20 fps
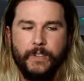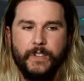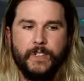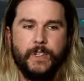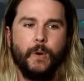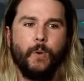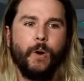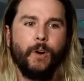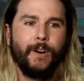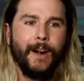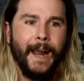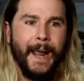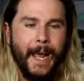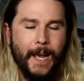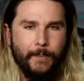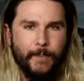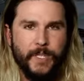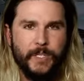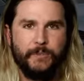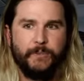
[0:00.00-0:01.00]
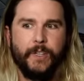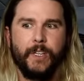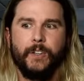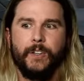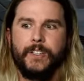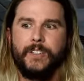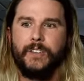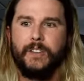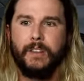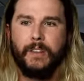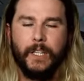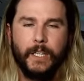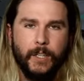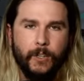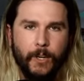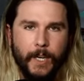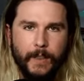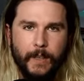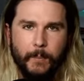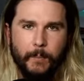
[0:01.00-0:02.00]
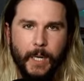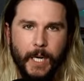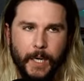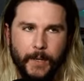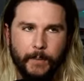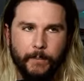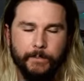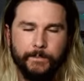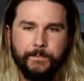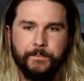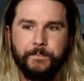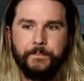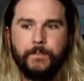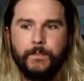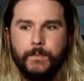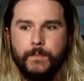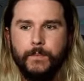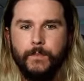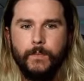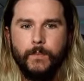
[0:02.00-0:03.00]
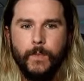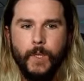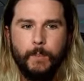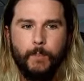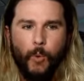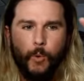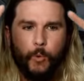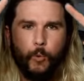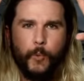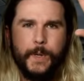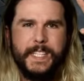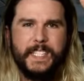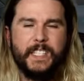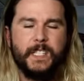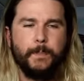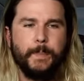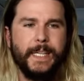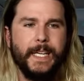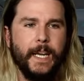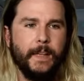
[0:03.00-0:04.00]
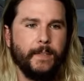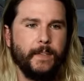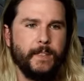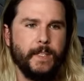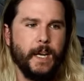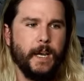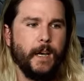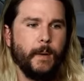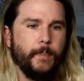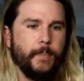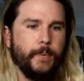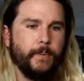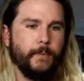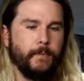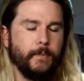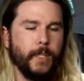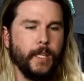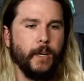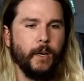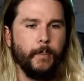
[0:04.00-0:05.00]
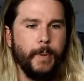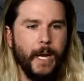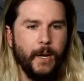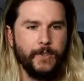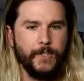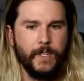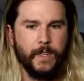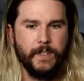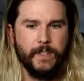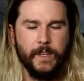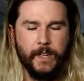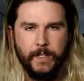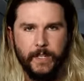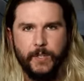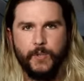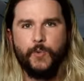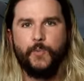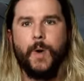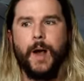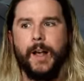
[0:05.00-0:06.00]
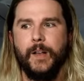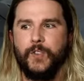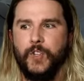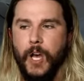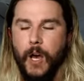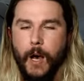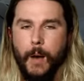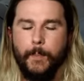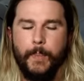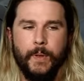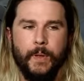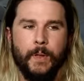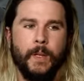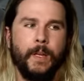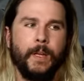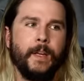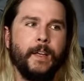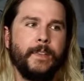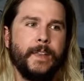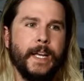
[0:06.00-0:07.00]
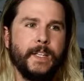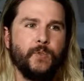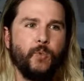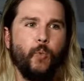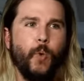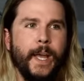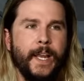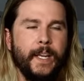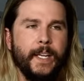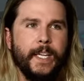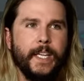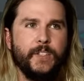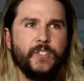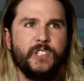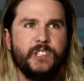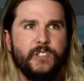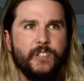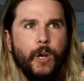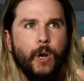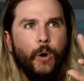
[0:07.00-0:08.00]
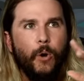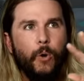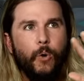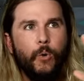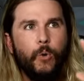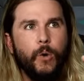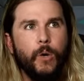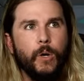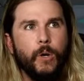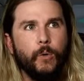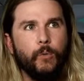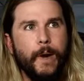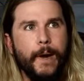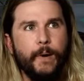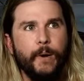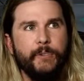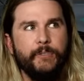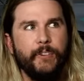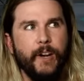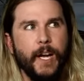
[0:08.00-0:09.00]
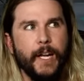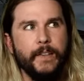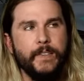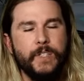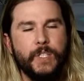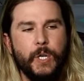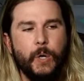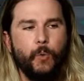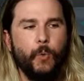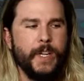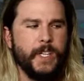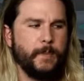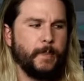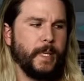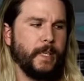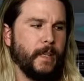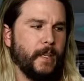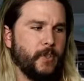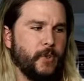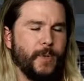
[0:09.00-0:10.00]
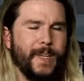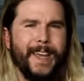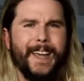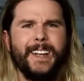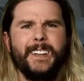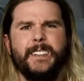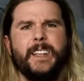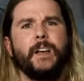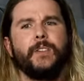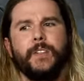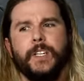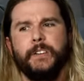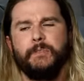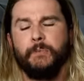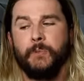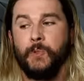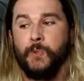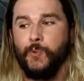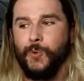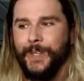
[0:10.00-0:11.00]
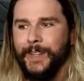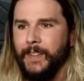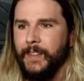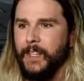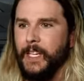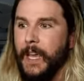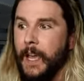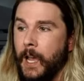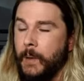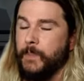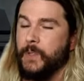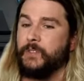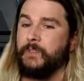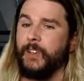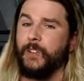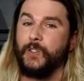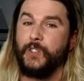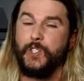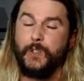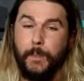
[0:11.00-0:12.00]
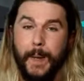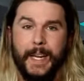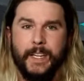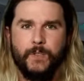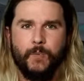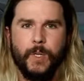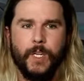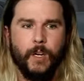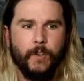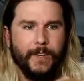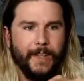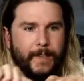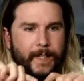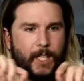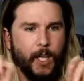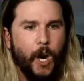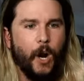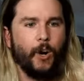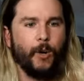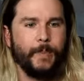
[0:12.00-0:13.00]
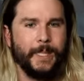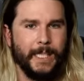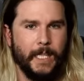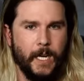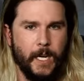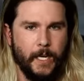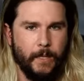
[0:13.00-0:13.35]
So our atmosphere is thicker at the bottom, more wispy at the top, you know, about uh, 62 miles up that's when it gets so rarefied and so wispy that you can't tell the difference between the atmosphere and space. We call that the Kármán line.